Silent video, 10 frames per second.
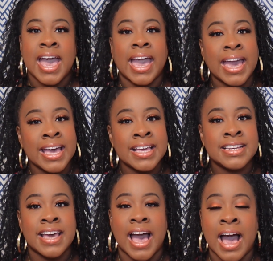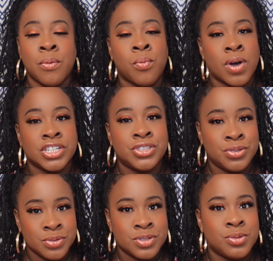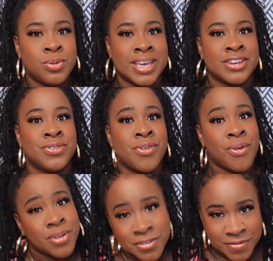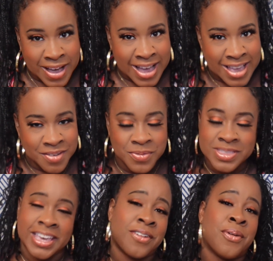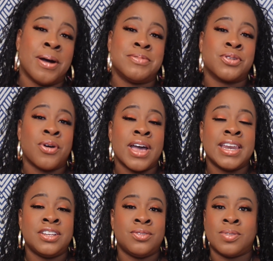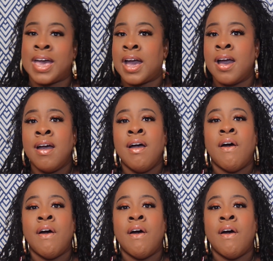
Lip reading: And I want you to get notified when they go up. So go ahead and do that.